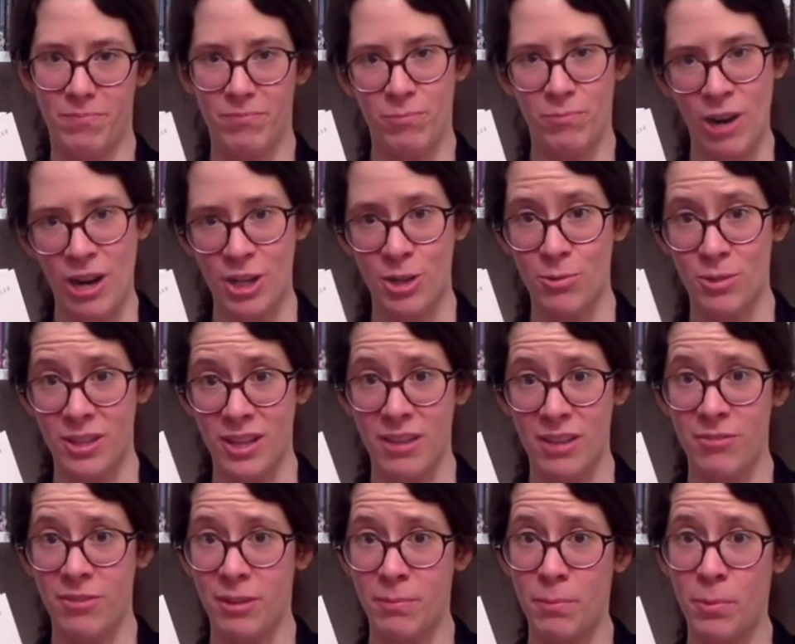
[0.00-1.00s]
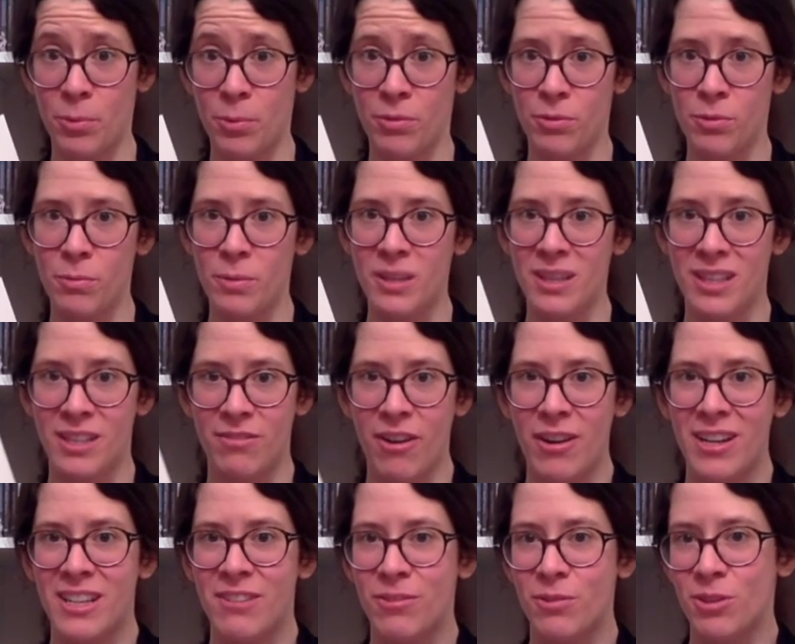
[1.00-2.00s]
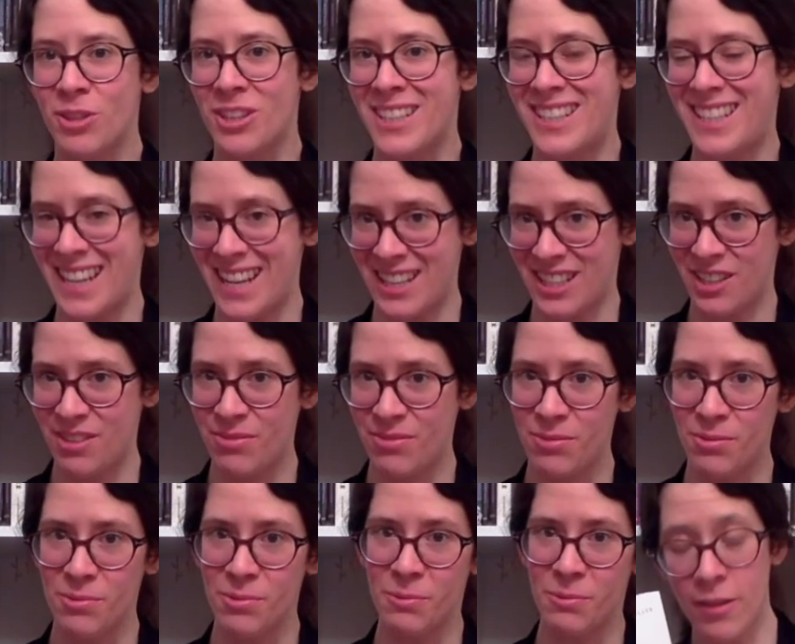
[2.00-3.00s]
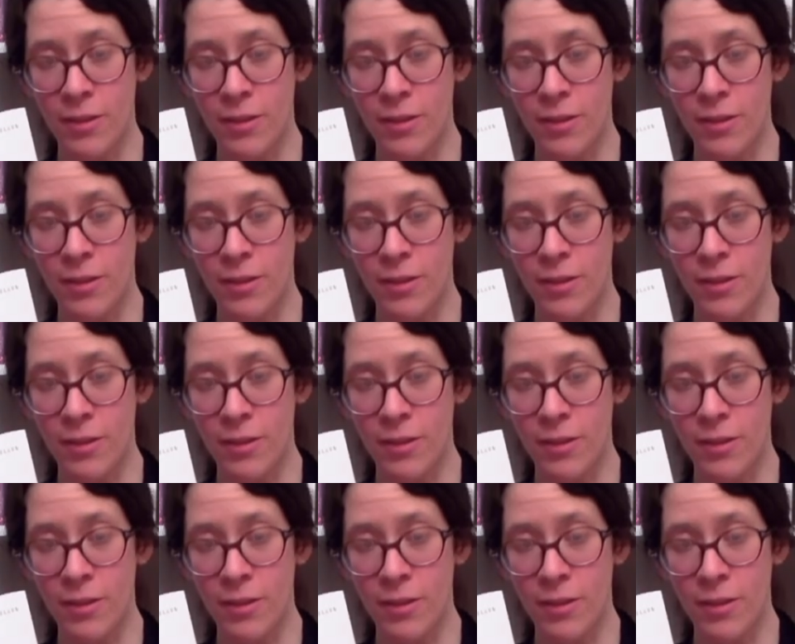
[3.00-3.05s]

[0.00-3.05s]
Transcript: rational scientific point of view because it's very difficult to test for.